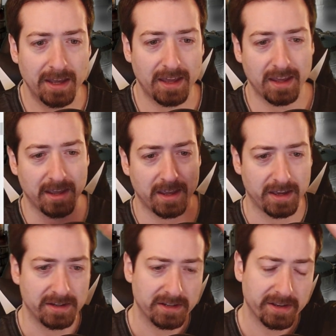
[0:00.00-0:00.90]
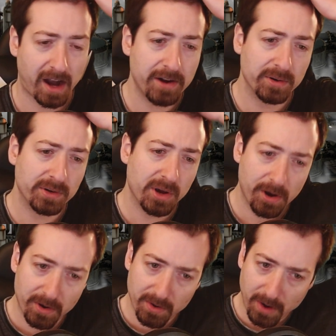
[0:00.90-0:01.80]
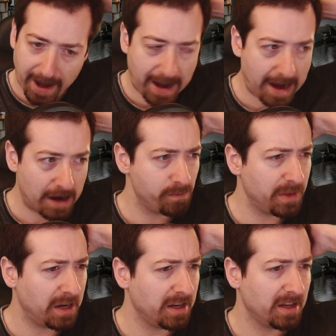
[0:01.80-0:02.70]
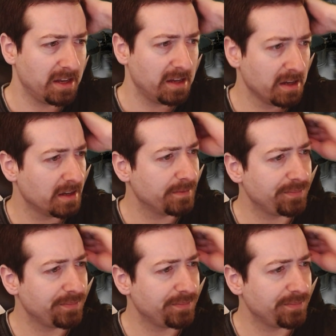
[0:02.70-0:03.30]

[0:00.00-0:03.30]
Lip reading: And I don't know how many,